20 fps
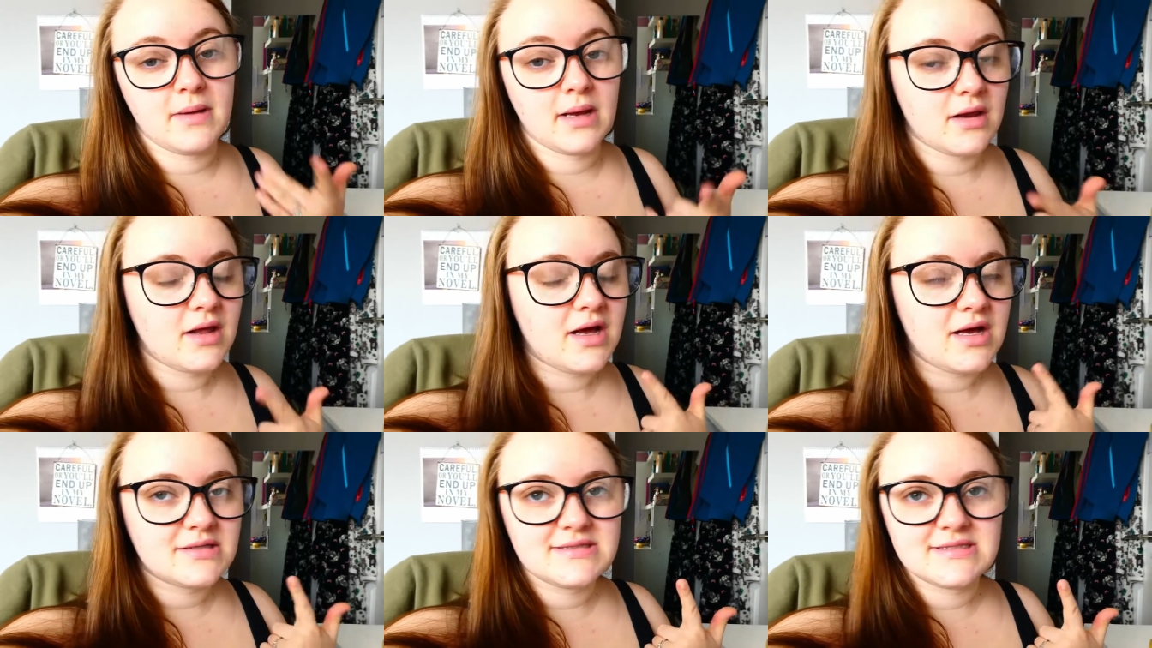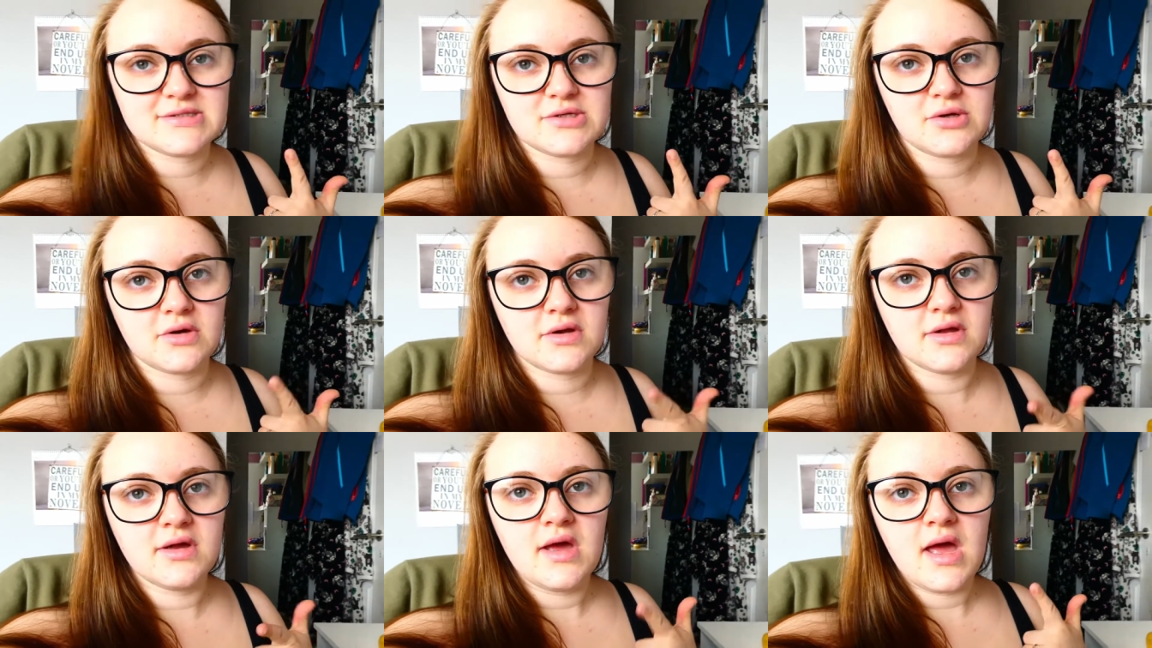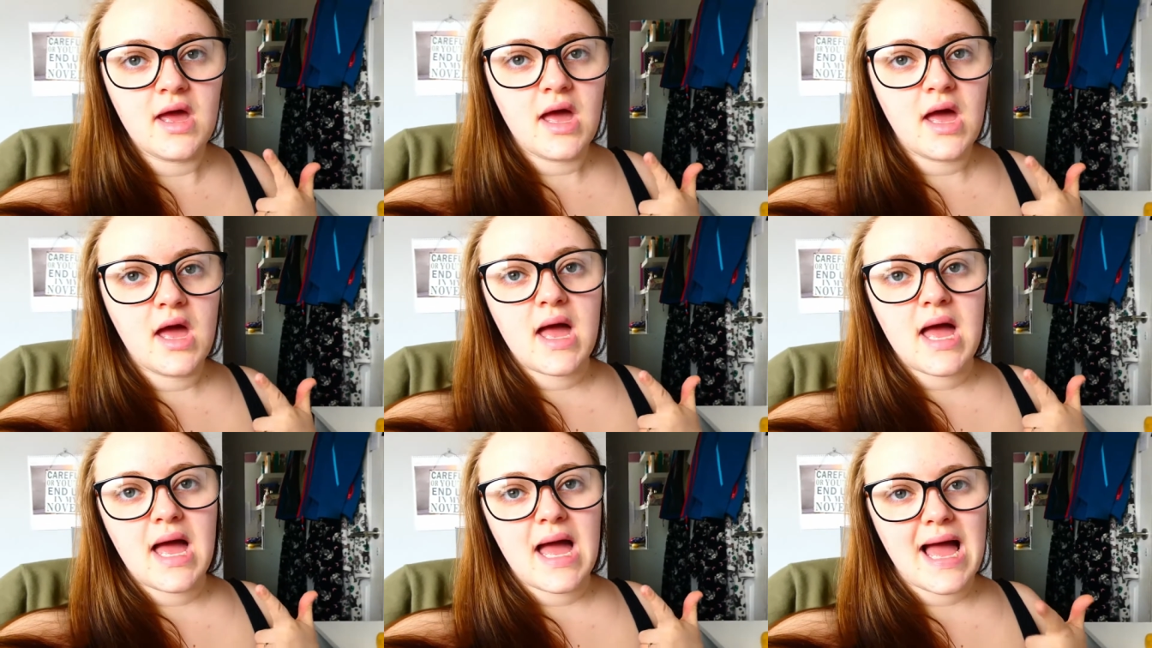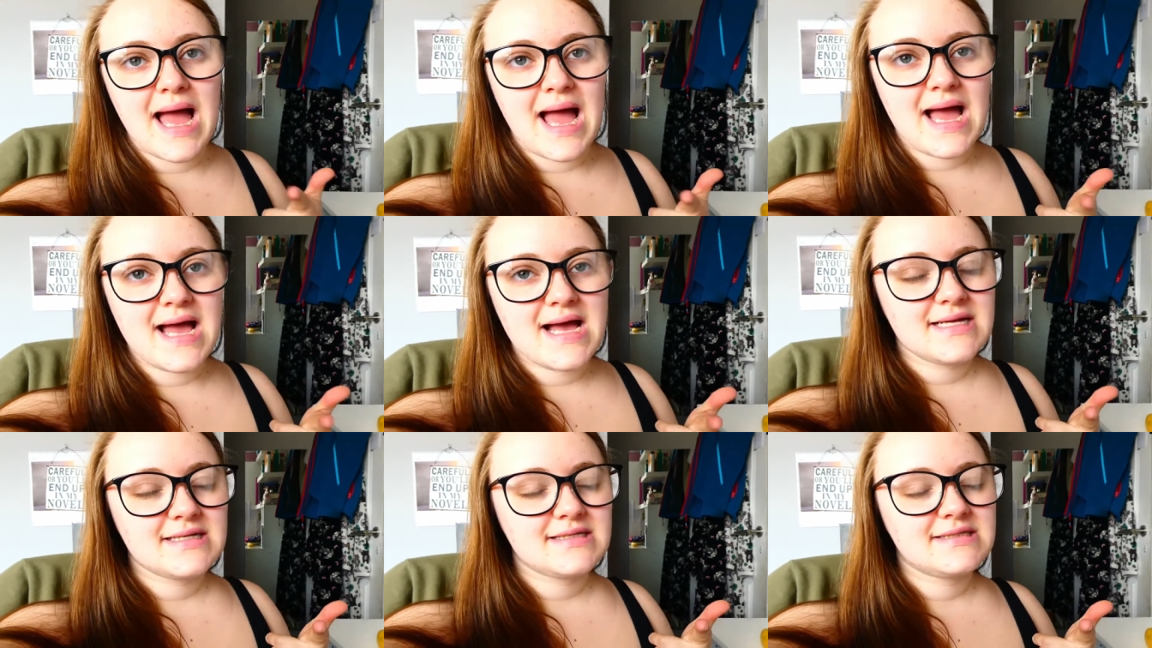my glasses on
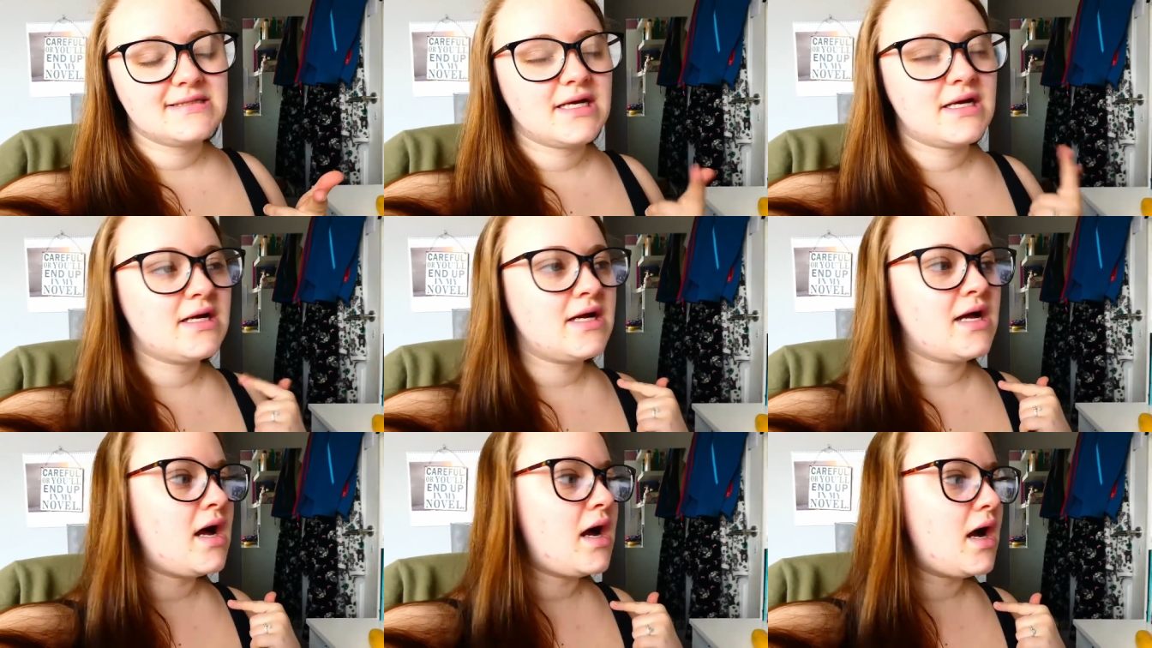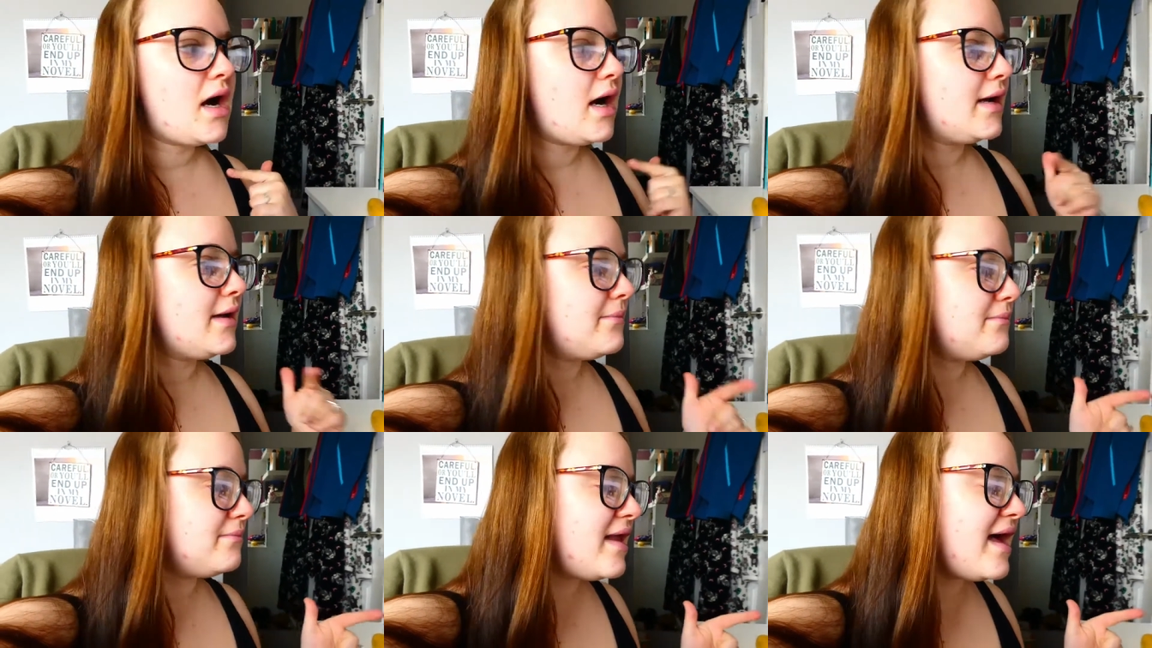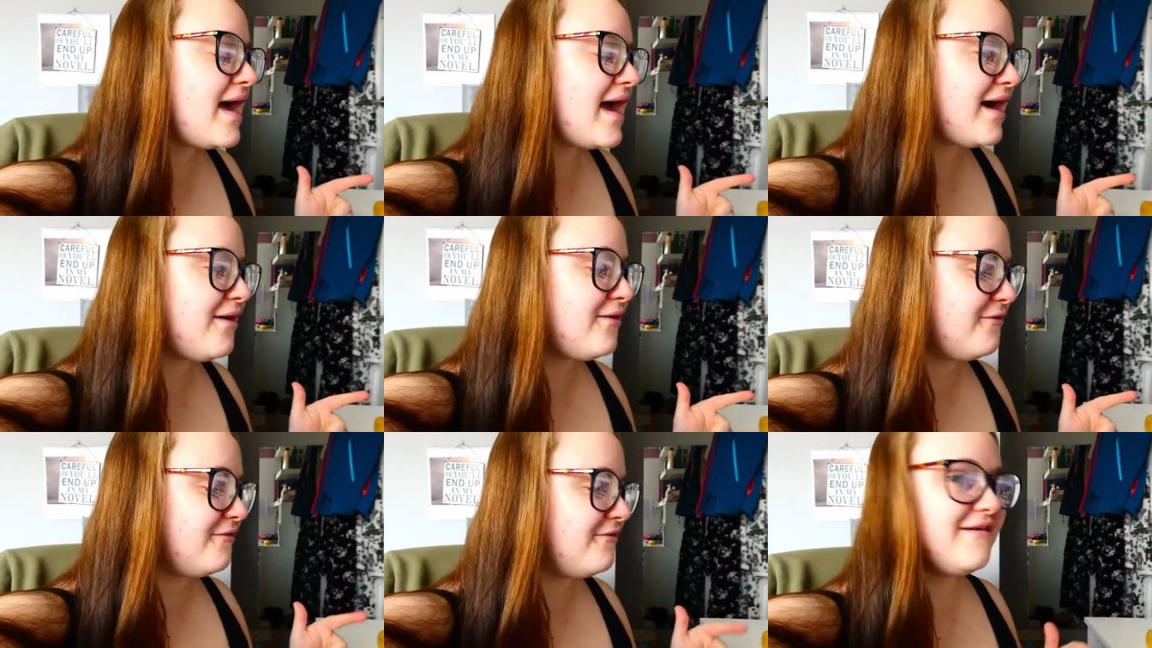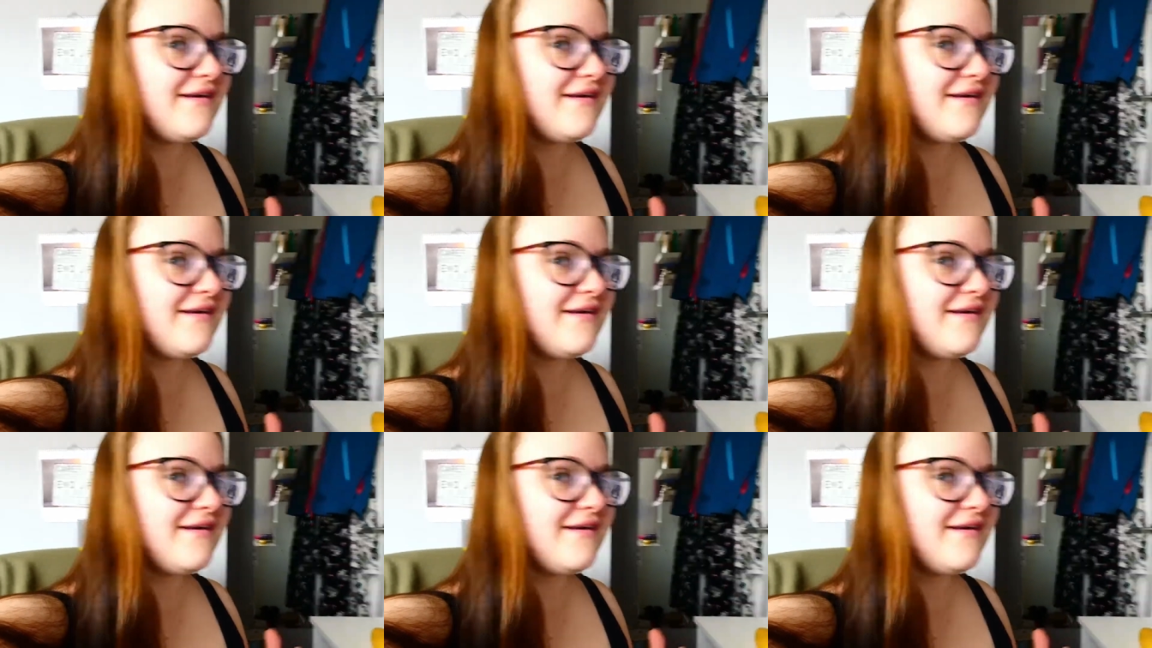and I am now